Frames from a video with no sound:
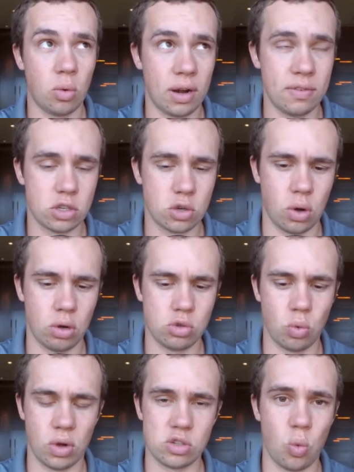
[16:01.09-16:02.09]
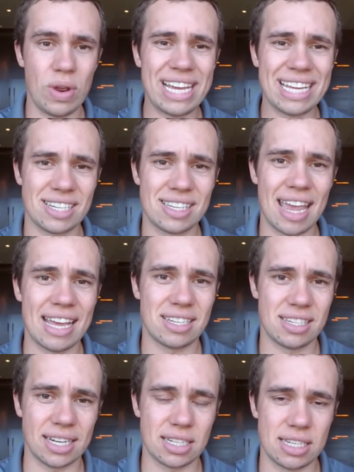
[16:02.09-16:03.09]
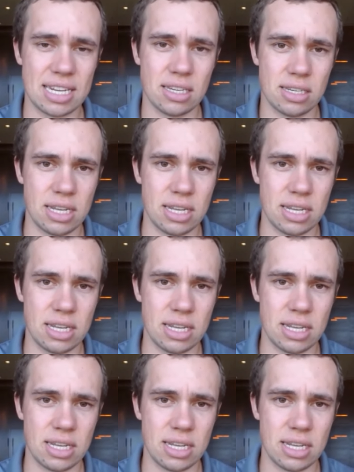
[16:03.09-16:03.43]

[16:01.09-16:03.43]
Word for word: one of his quotes was, we can stay at sixteen